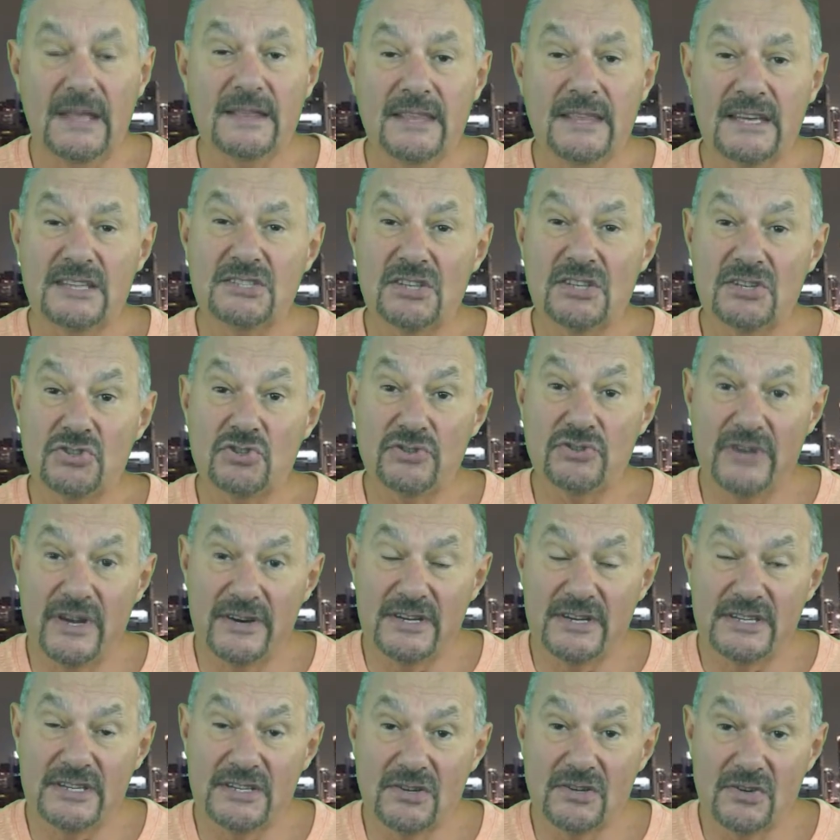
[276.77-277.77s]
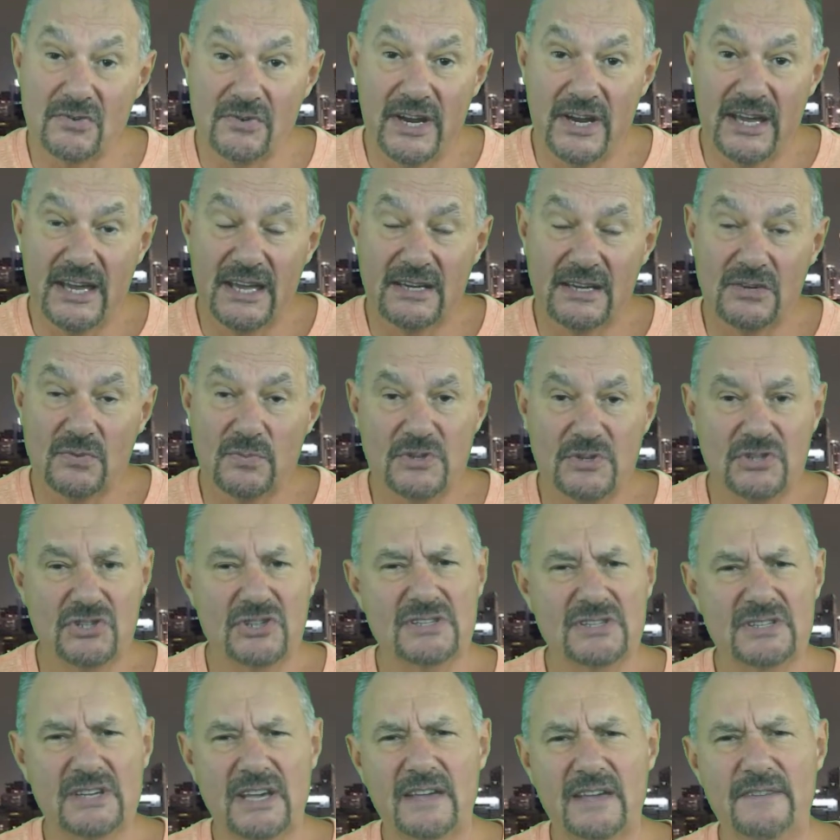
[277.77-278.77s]
There's the Sheraton Grand, which
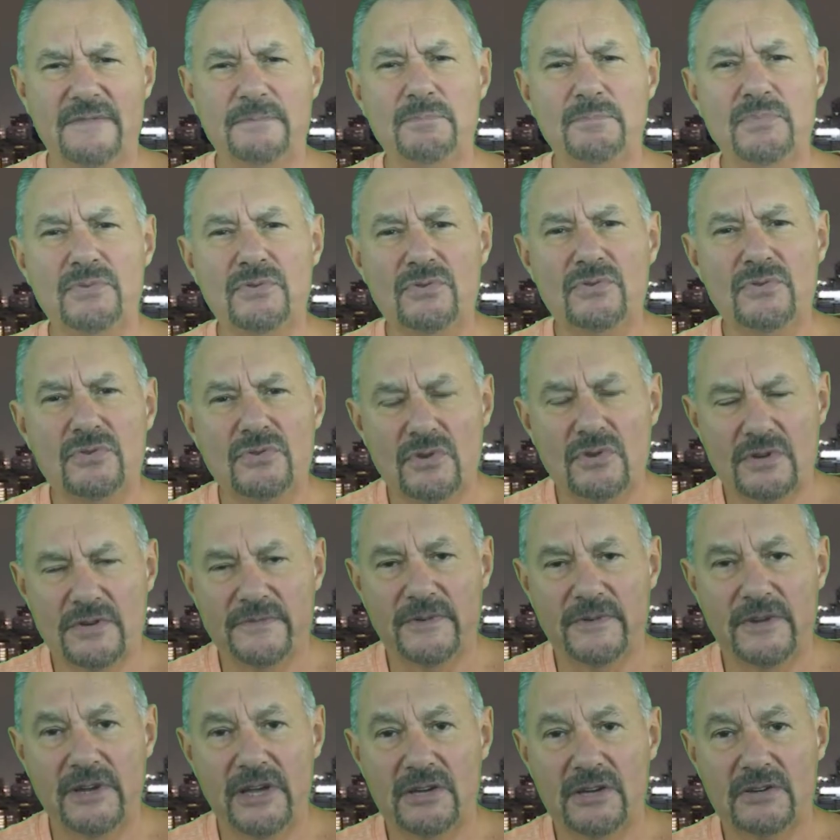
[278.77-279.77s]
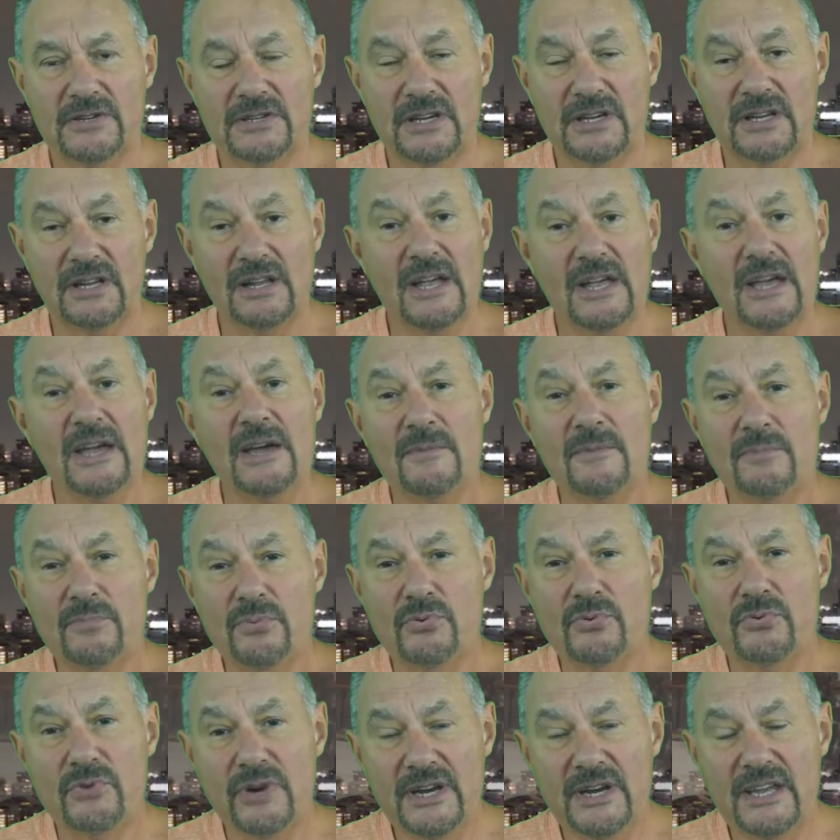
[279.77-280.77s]
is a beautiful hotel.
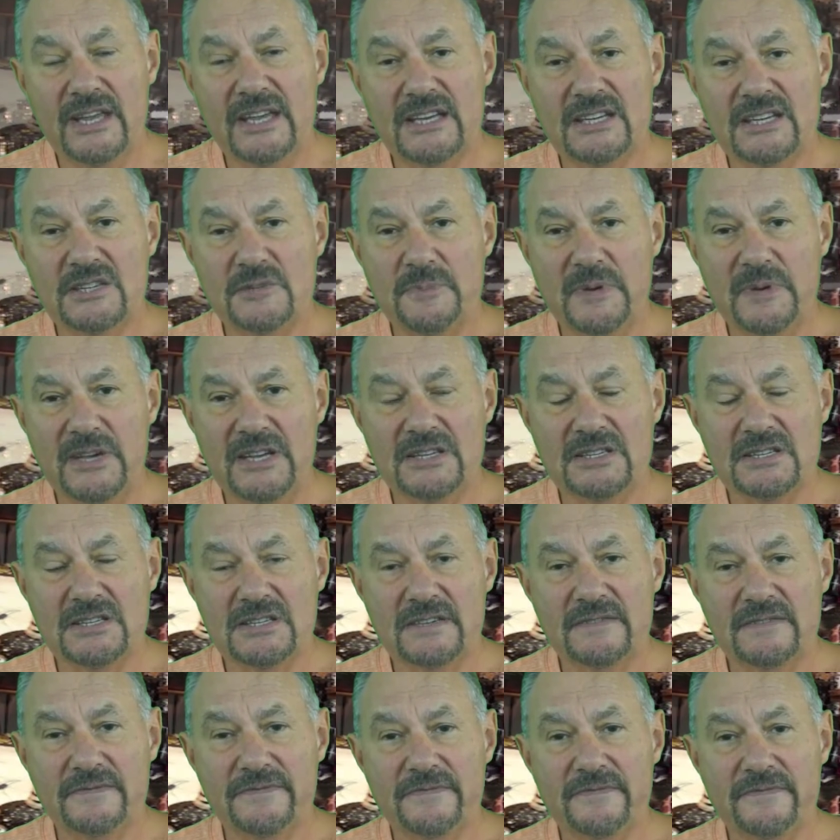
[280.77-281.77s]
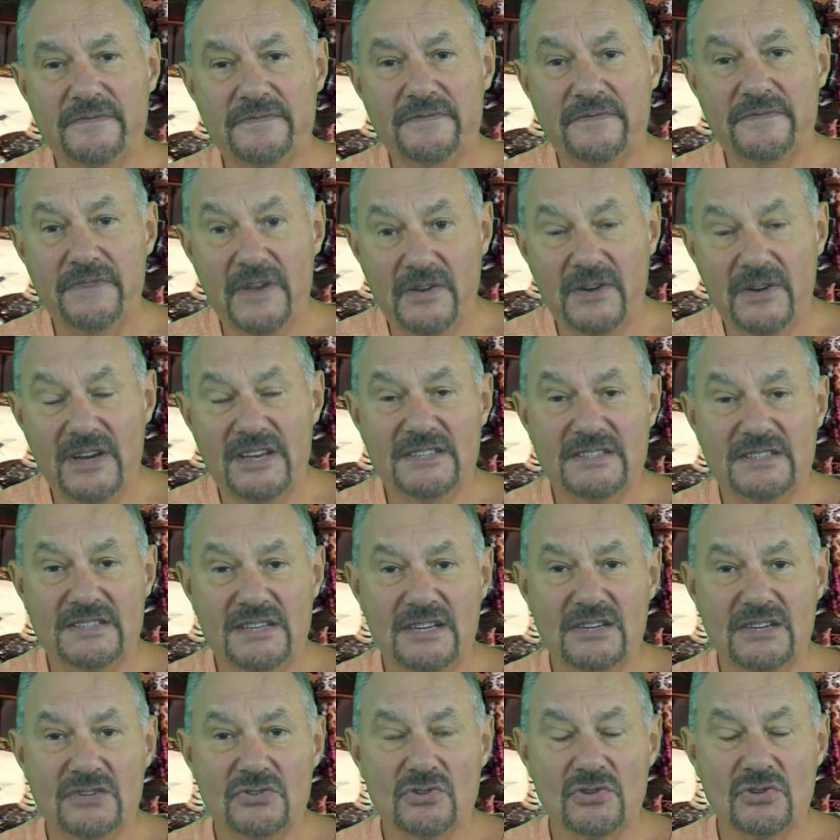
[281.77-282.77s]
Pretty expensive, very
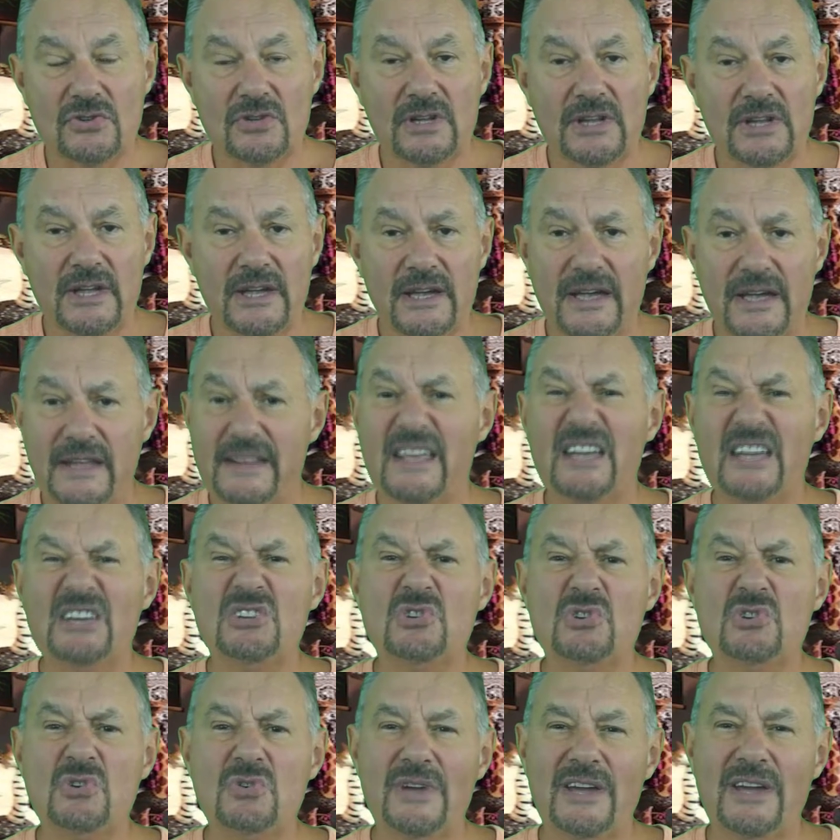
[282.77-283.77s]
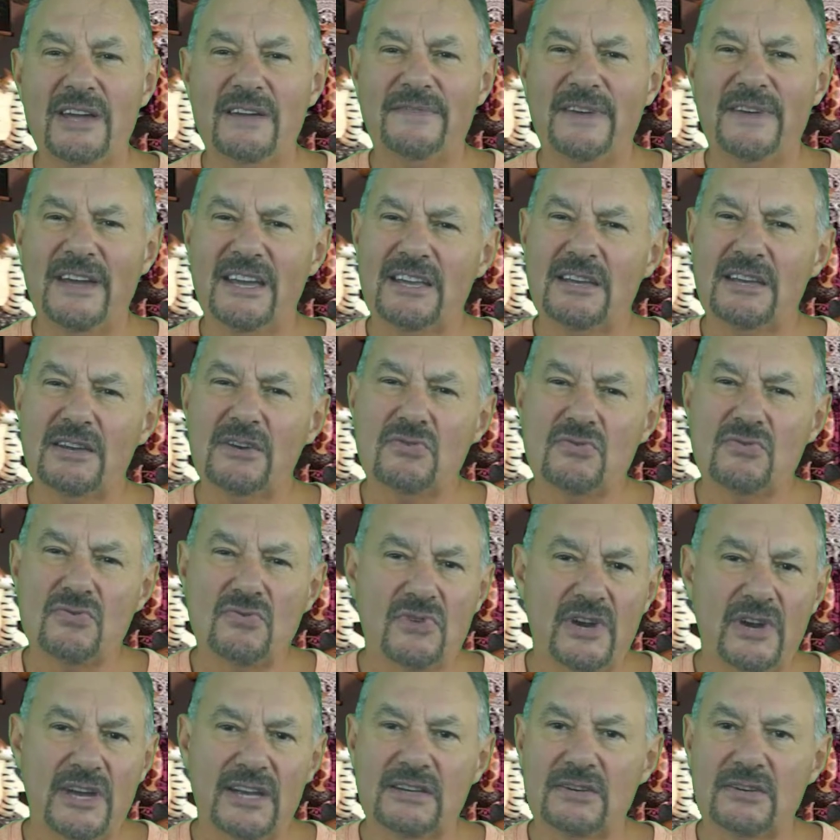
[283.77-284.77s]
central, and they do have a
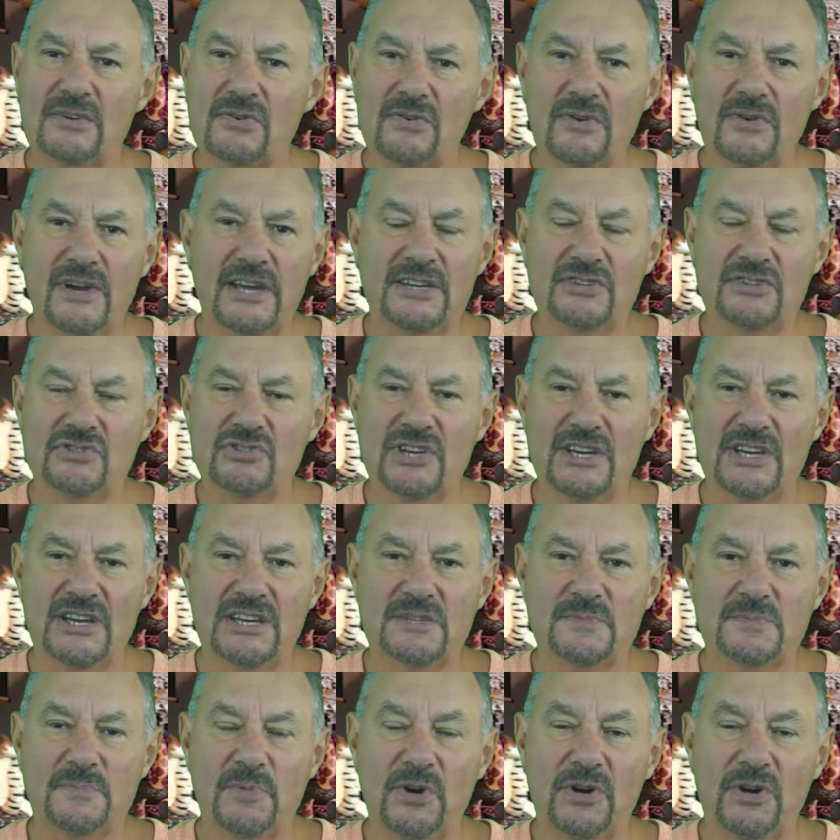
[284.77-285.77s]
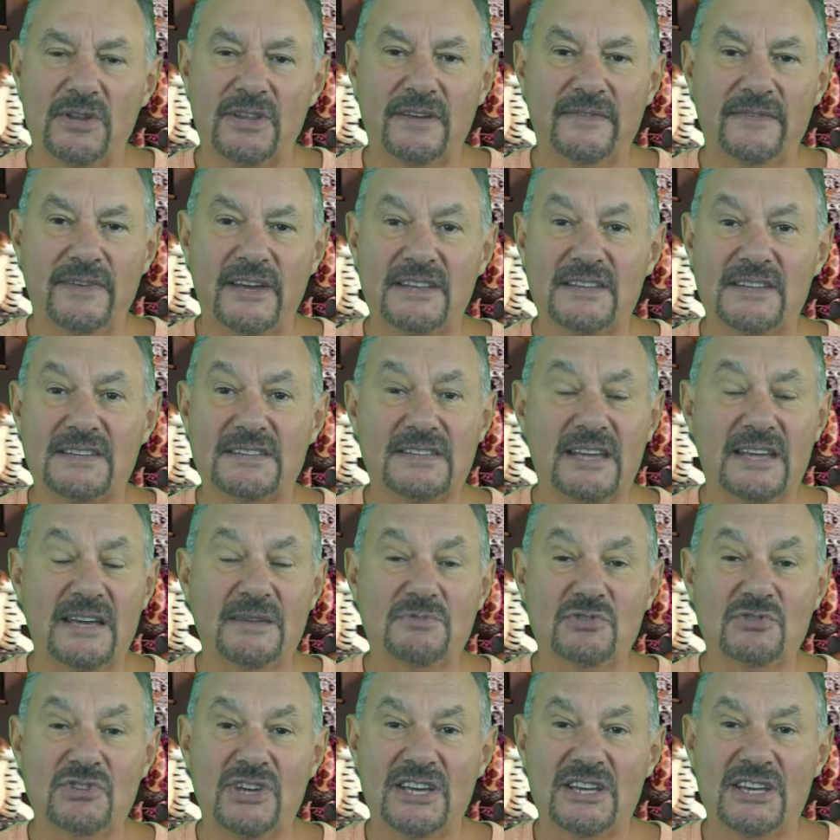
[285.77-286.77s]
great jazz bar. They've had the
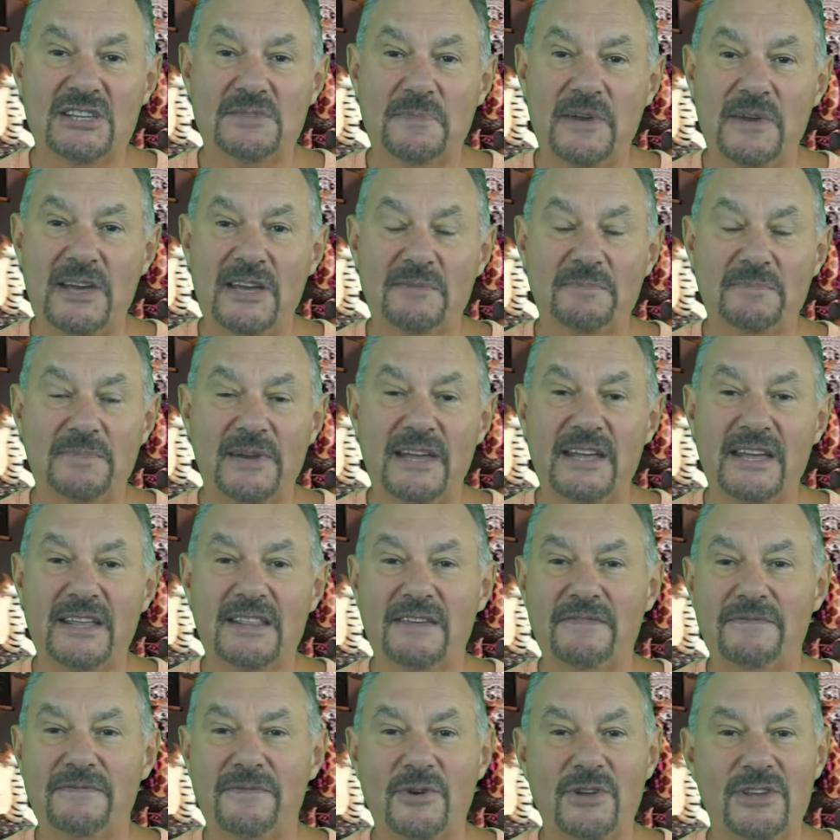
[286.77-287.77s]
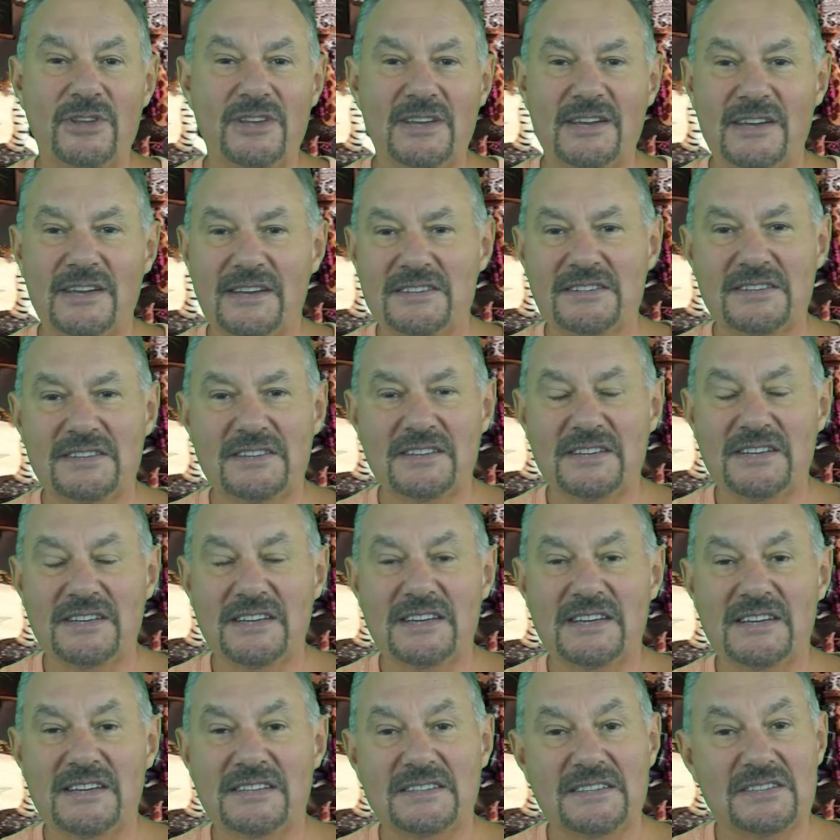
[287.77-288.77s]
same jazz band playing there for years and
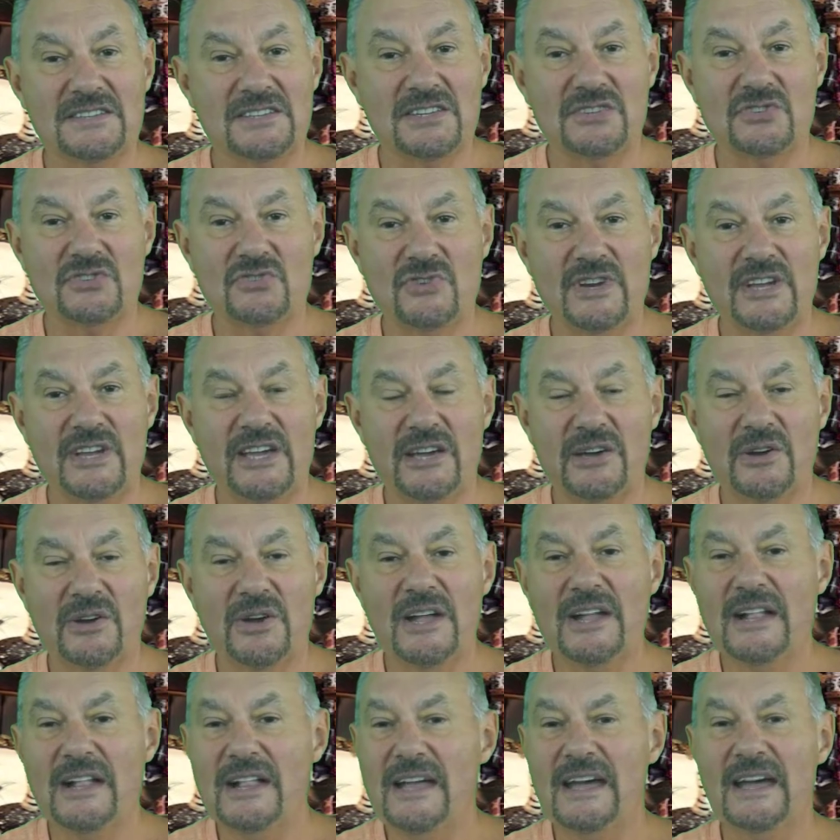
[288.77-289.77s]
years. It's a trio.